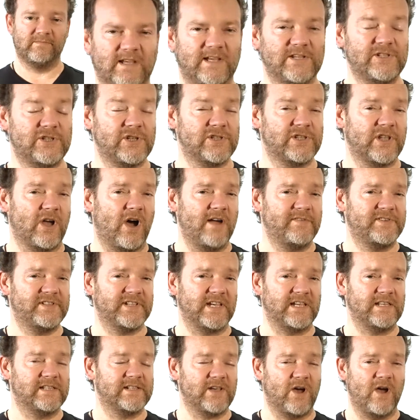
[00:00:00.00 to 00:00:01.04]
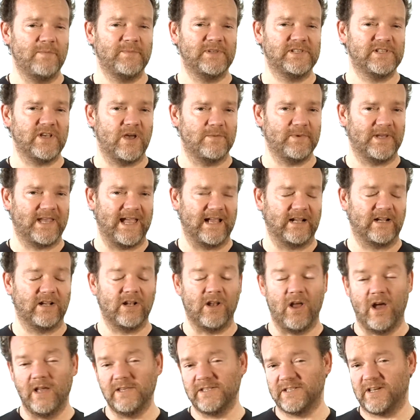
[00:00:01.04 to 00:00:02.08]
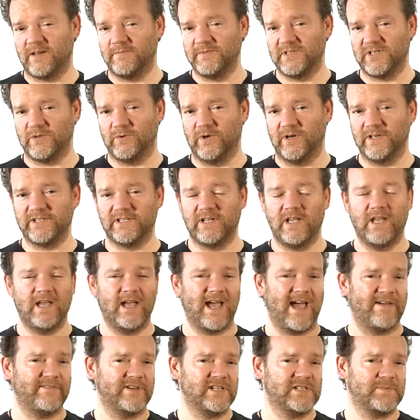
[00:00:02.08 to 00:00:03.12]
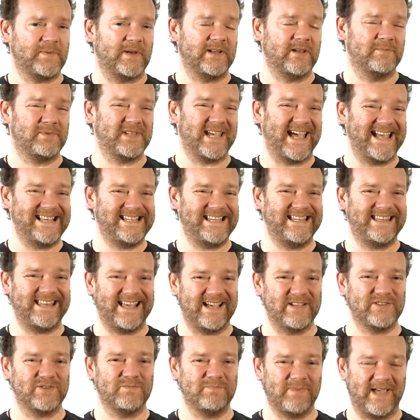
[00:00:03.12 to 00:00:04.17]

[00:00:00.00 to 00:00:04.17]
It's just that I've seen time and time again clients come to us having spent up to £80,000